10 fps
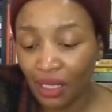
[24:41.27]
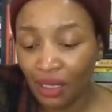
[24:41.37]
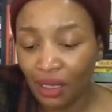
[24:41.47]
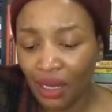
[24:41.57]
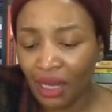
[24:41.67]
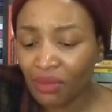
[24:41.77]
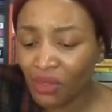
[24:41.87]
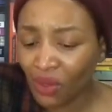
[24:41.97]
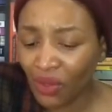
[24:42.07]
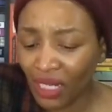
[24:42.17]
I'm
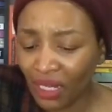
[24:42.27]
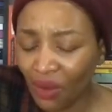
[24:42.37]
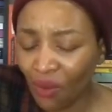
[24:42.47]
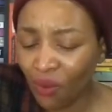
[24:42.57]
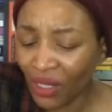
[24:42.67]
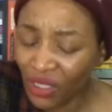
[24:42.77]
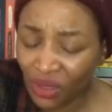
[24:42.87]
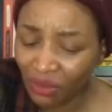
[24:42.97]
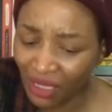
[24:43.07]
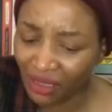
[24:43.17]
sorry, what do you mean?